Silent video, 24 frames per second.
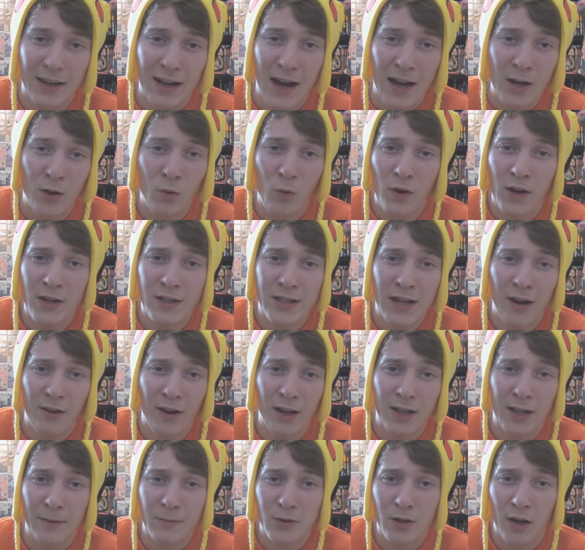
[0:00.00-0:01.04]
I don't want to sound
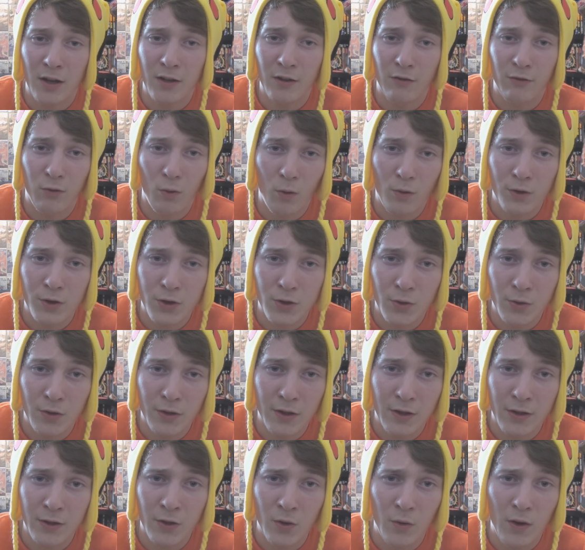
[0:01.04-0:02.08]
like I'm trying to force you
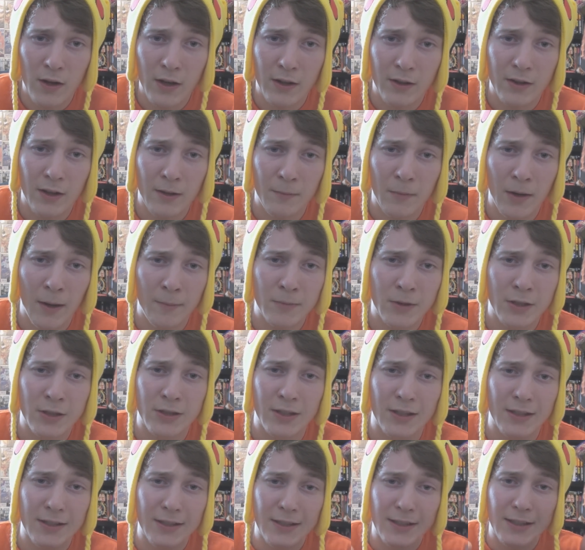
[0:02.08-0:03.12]
to do anything,
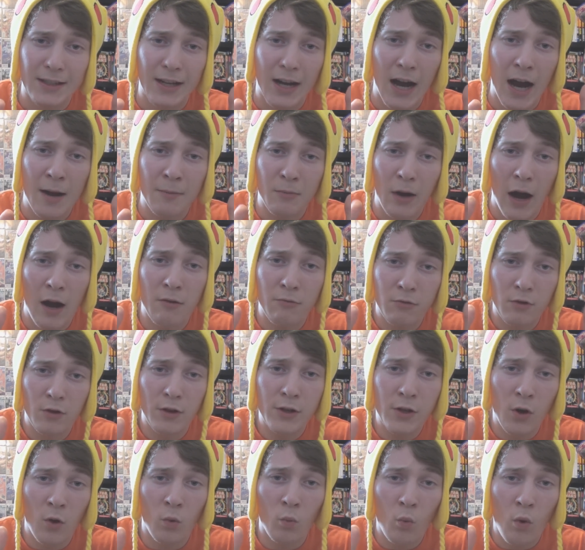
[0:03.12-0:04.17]
but I
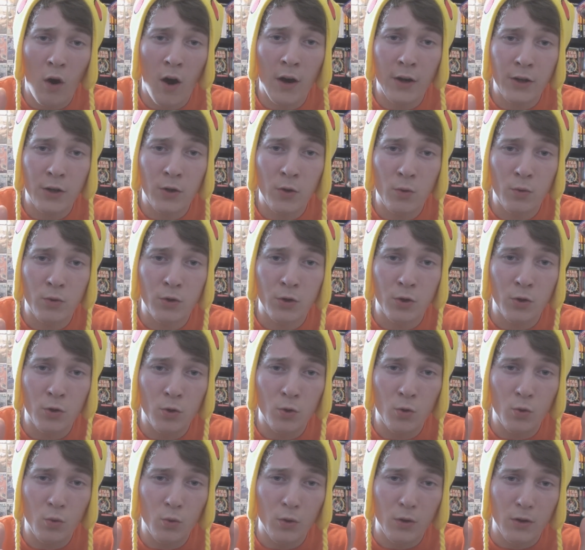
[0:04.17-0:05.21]
really don't want you
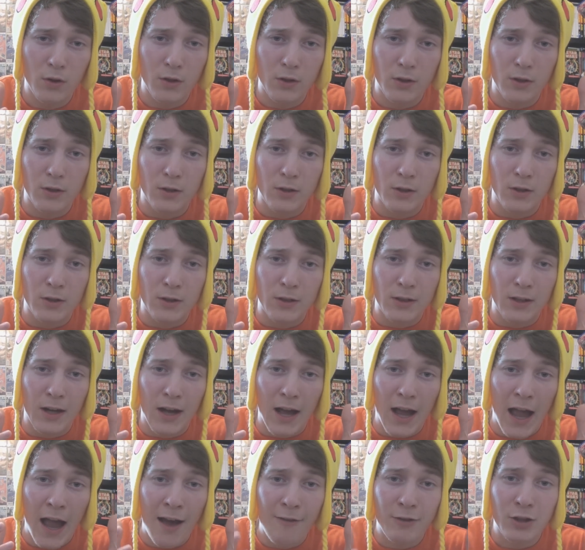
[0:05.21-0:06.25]
to
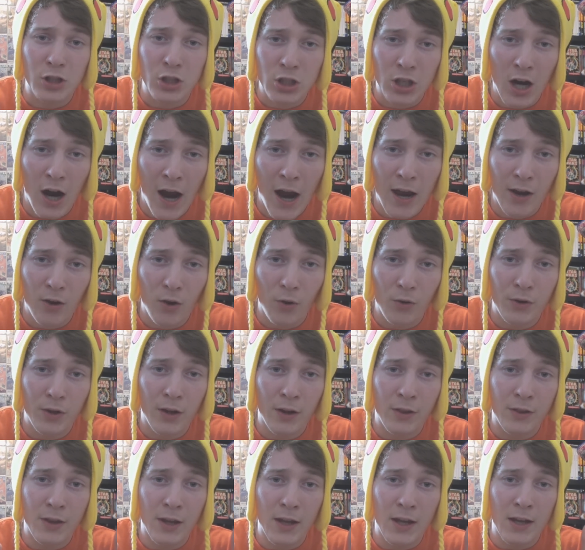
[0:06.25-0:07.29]
have a child
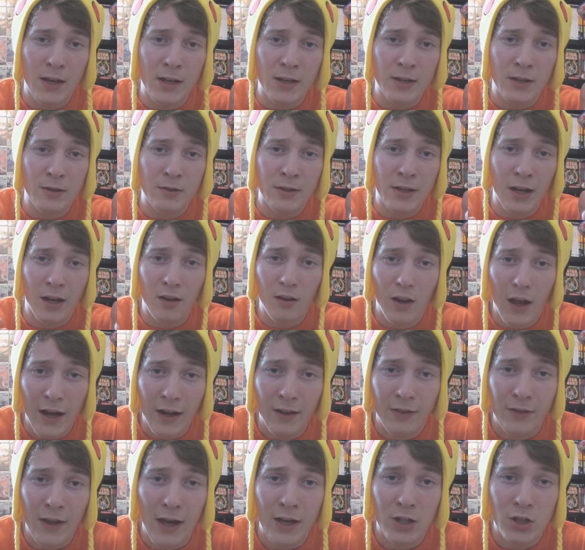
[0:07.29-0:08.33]
and then
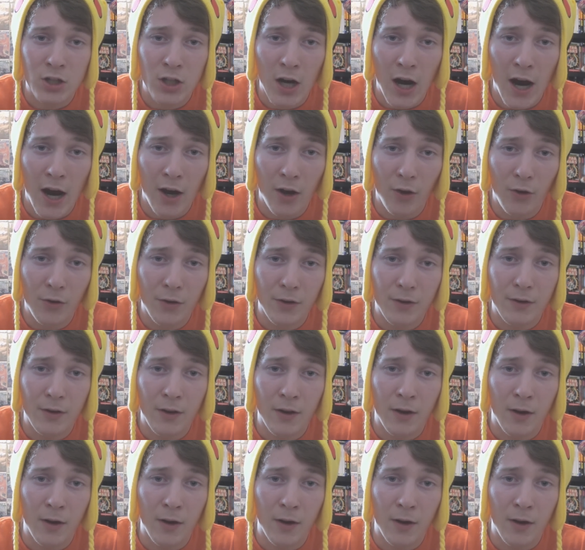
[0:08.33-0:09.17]
neglect that child